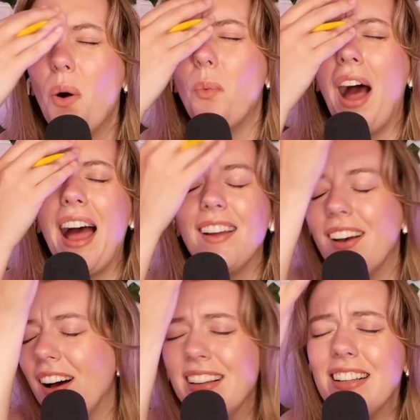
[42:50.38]

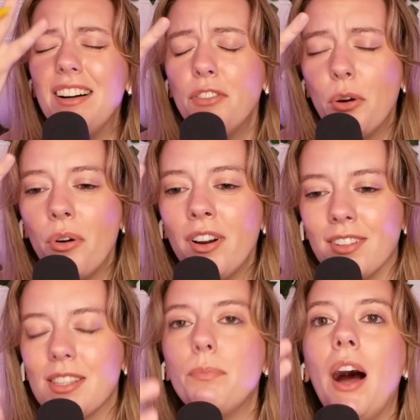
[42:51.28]
of
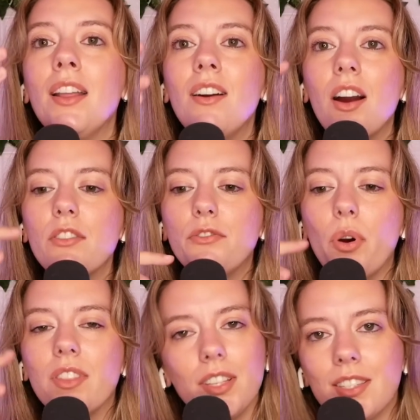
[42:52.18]
course, the bodyguard
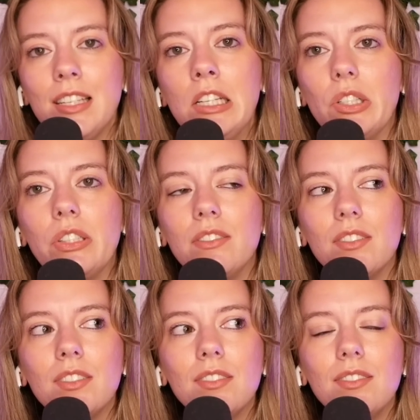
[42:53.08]
for the seal,
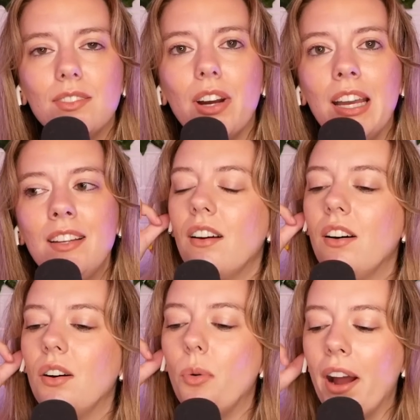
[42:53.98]
right?
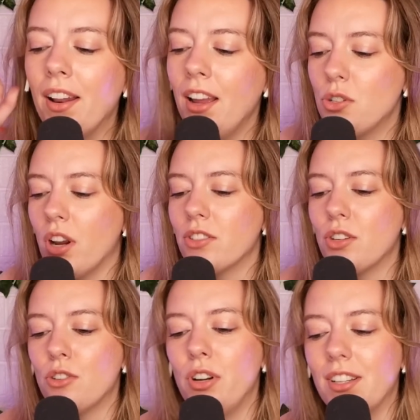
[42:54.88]
Why did I trust
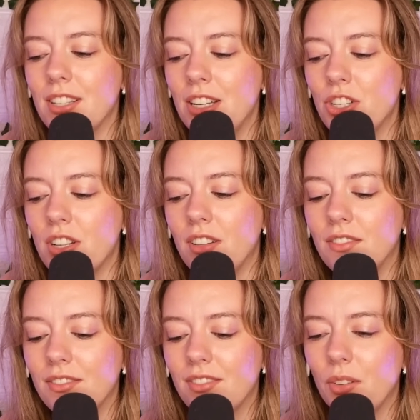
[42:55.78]
her
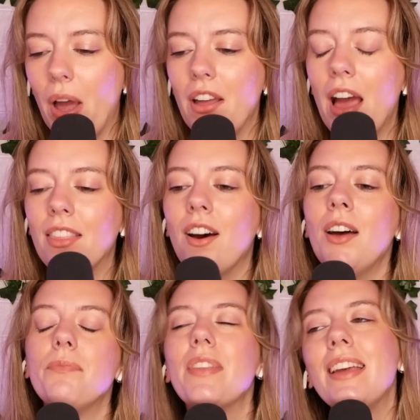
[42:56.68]
translation? I
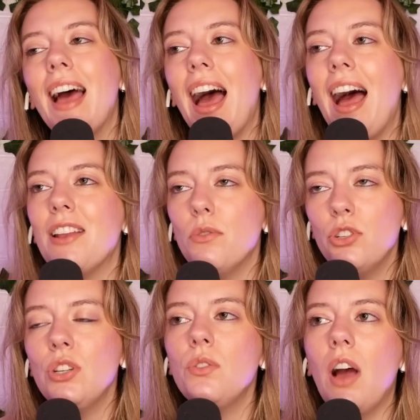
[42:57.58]
thought
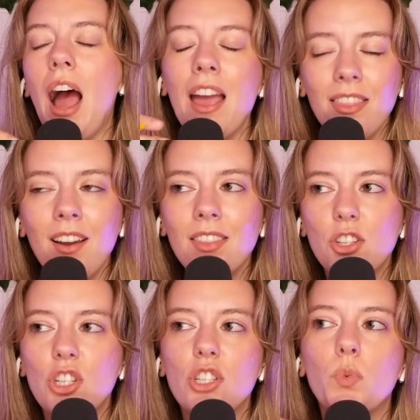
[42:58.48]
that
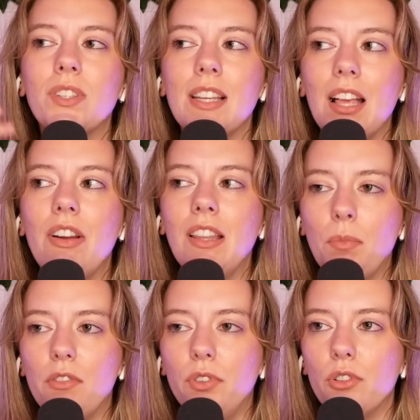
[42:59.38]
she just wasn't giving them
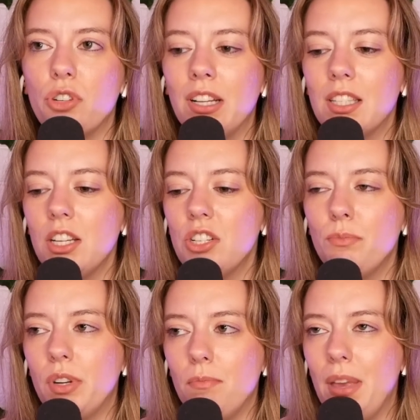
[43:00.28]
the full translation,
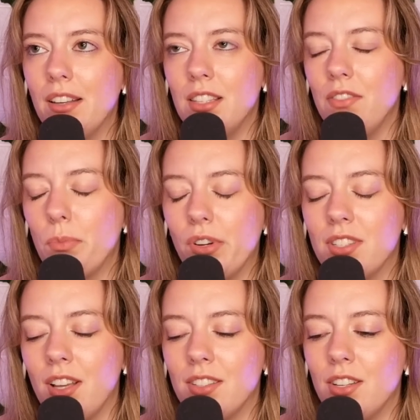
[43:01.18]
but it makes more
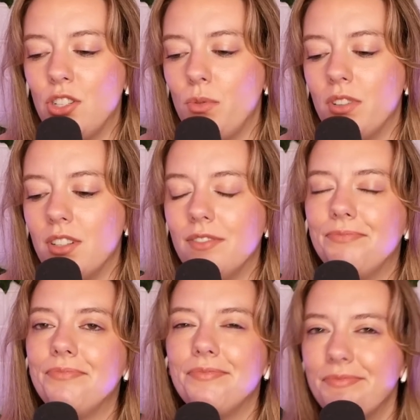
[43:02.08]
sense that she would
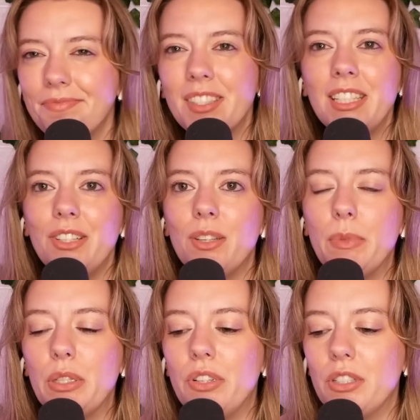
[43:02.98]
steer them
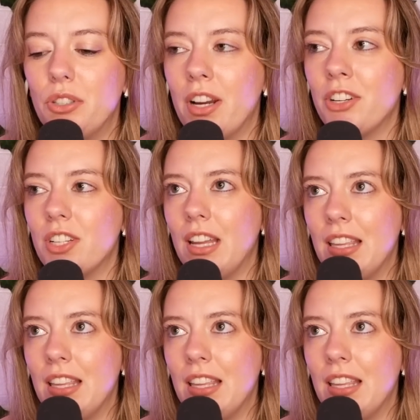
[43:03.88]
in the wrong direction like